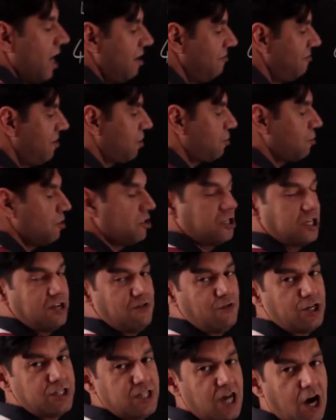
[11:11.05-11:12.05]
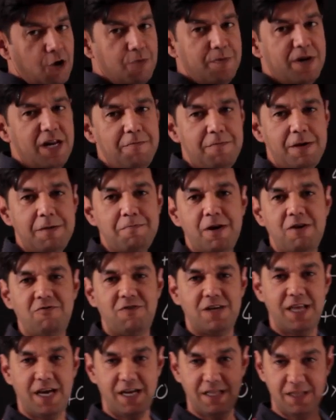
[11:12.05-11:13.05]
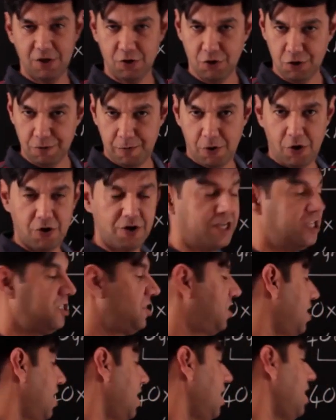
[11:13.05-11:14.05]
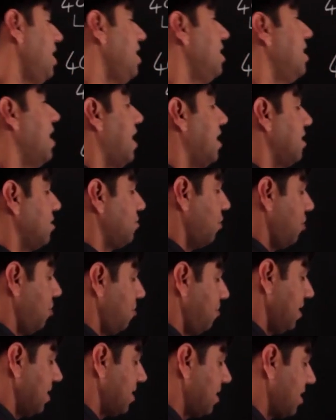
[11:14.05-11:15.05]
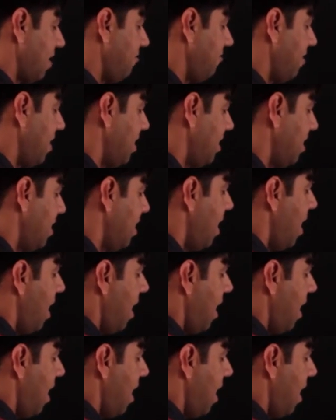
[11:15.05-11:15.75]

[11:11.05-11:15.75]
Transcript: If the question was how many people were there in the group originally, that is going to be 7.